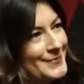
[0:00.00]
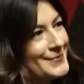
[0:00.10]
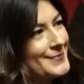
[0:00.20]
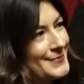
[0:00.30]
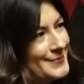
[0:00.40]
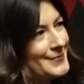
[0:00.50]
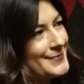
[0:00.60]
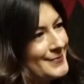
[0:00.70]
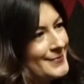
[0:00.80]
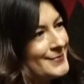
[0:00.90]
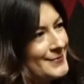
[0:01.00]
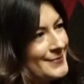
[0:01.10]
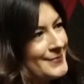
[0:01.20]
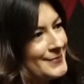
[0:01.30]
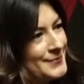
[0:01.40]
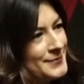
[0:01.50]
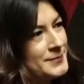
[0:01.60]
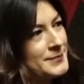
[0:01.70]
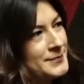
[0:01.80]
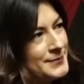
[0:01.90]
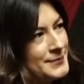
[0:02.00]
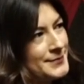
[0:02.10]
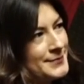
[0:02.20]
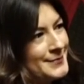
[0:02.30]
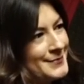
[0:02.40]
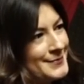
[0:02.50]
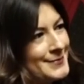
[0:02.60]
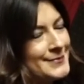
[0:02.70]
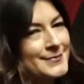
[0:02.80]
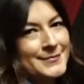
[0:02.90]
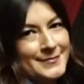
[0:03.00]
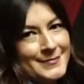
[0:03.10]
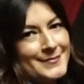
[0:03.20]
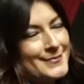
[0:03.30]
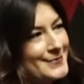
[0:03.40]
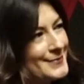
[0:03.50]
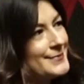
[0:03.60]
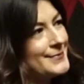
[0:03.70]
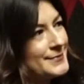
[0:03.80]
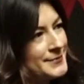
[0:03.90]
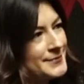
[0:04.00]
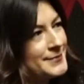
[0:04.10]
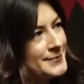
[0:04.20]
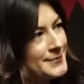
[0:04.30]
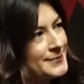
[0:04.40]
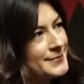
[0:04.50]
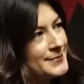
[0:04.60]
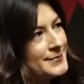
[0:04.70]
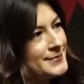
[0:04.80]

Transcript: No words are spoken by the person on screen.